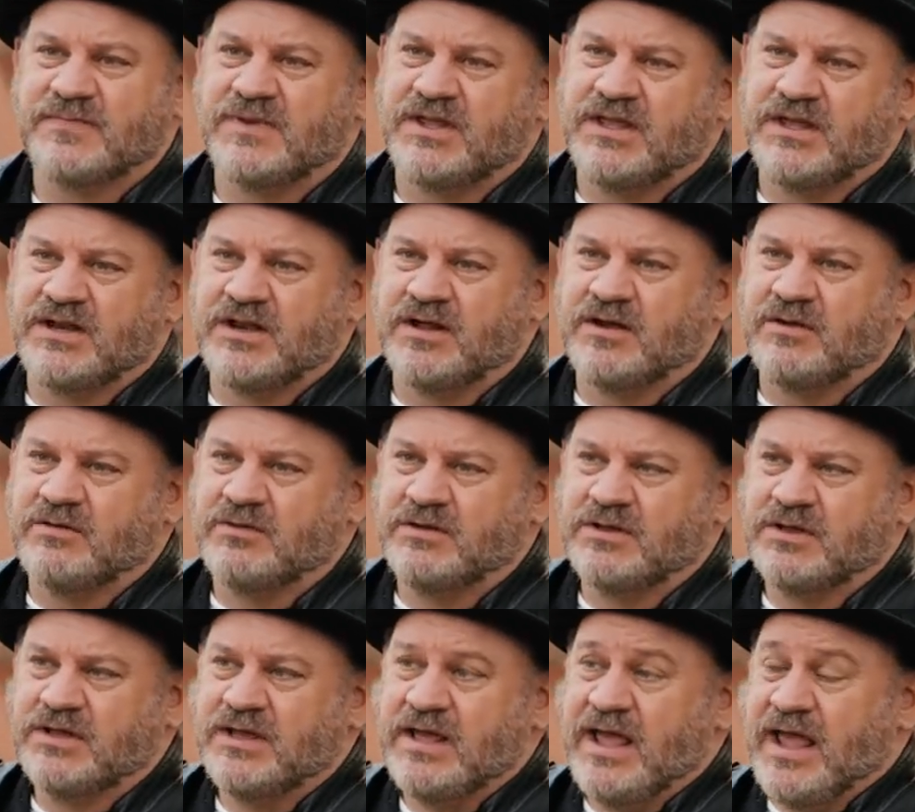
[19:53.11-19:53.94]
you know?
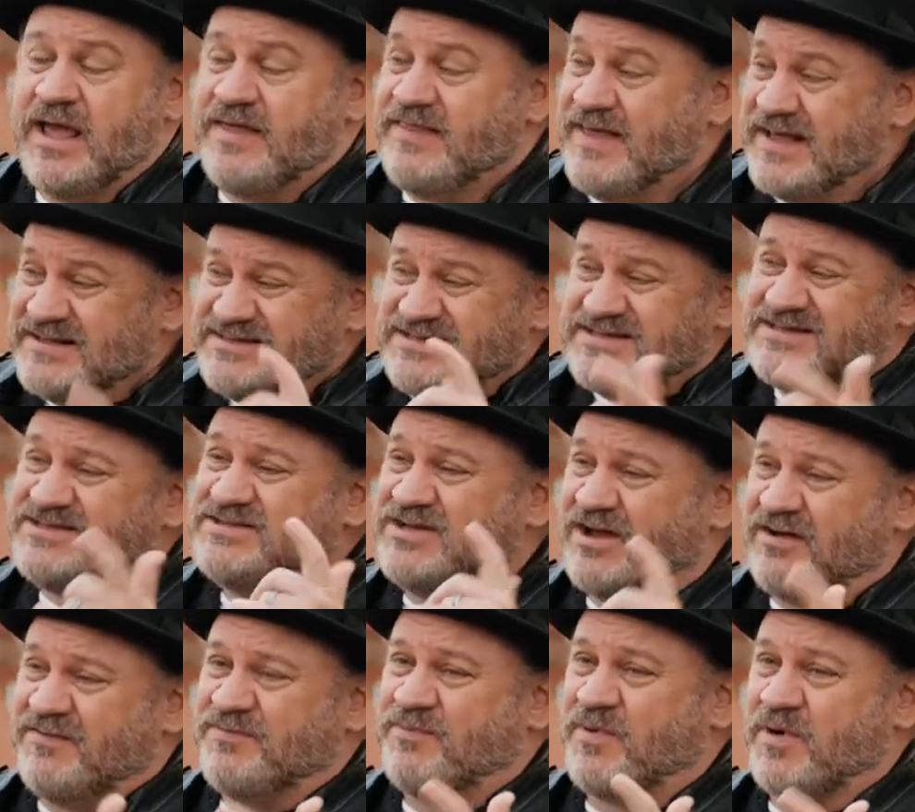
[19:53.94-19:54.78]
And that's the
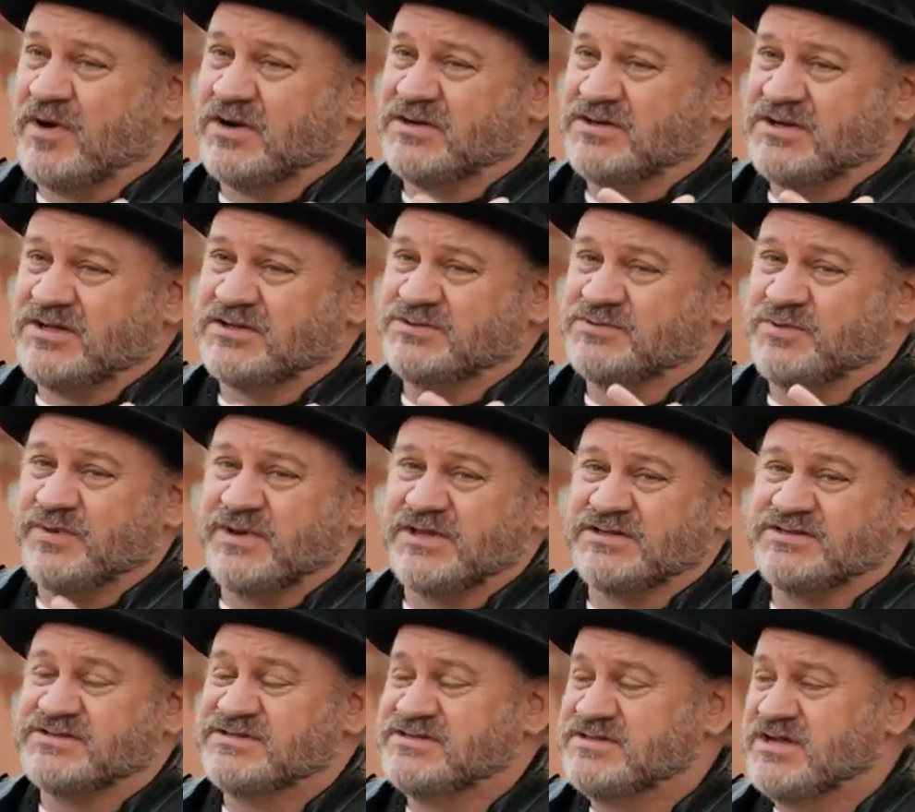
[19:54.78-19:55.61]
tough part, because when
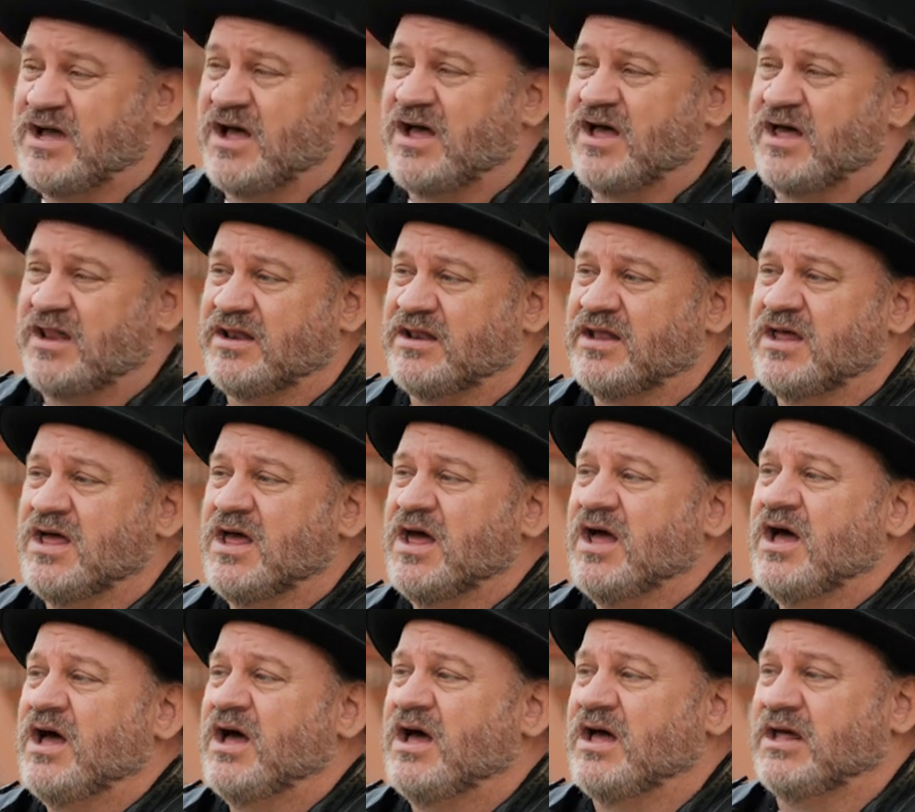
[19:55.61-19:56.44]
it's done,
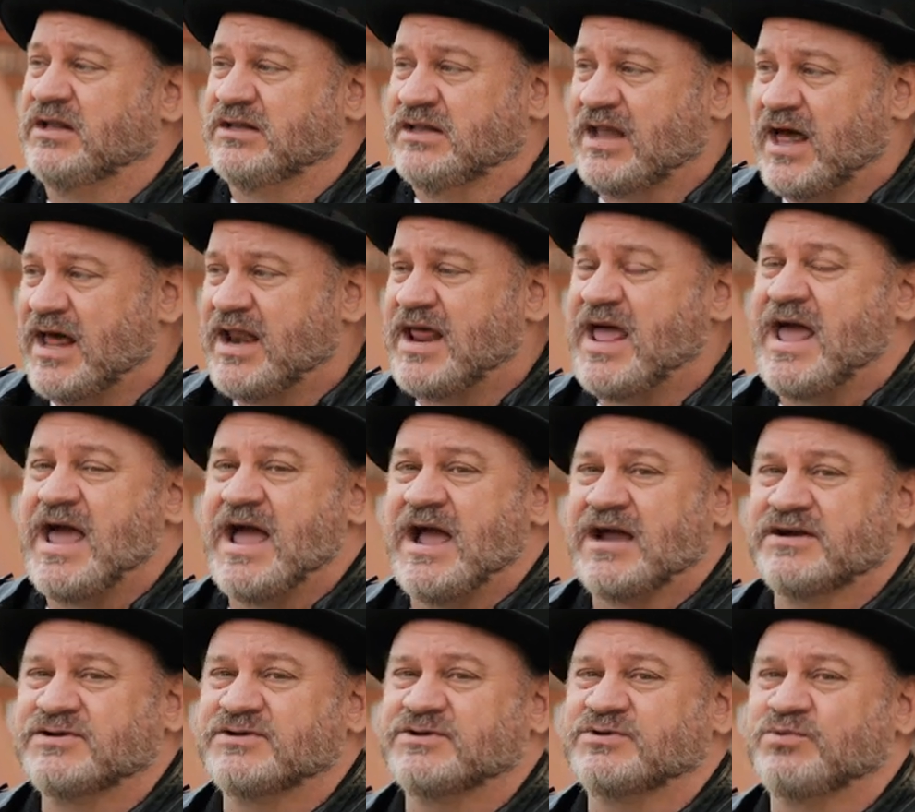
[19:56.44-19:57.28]
a lot of
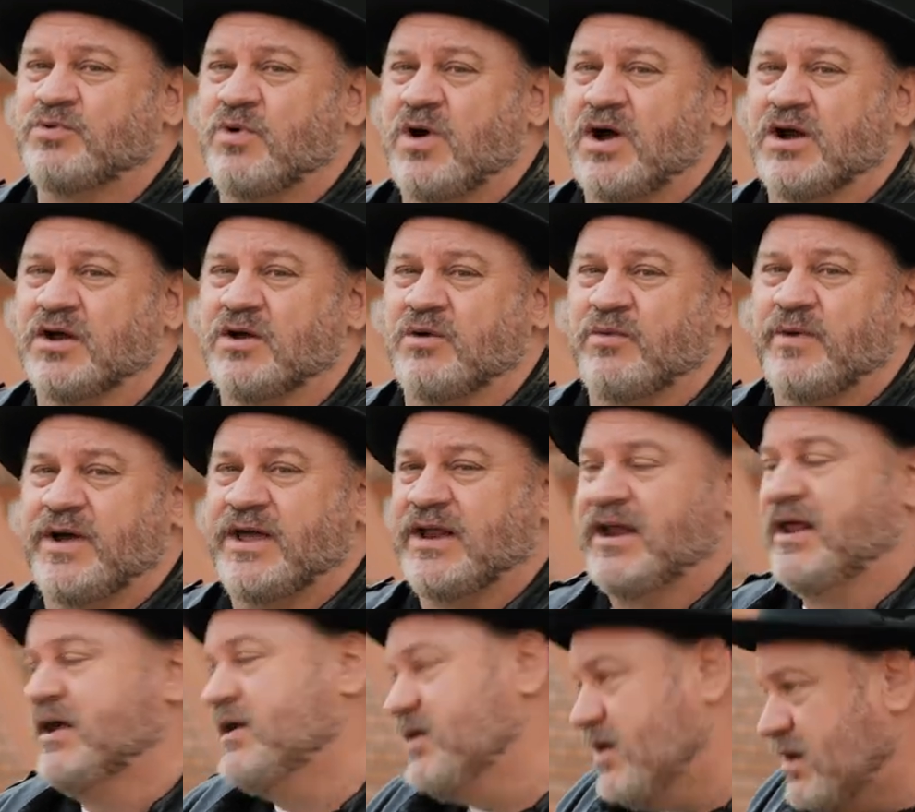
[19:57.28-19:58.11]
actors walk
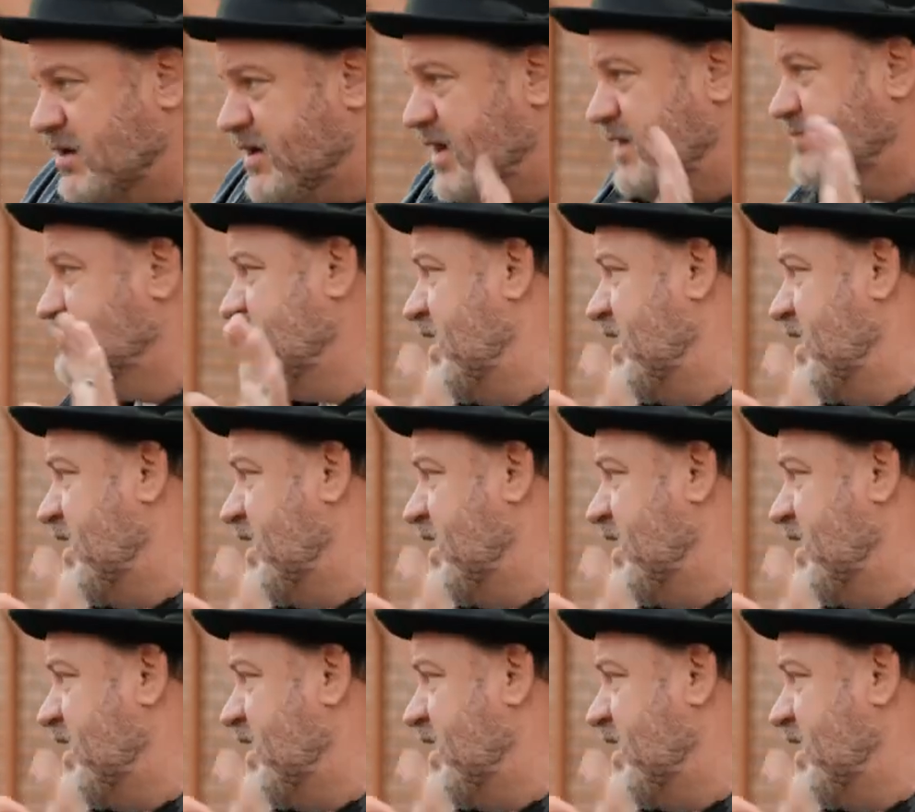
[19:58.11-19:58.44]
away like, okay,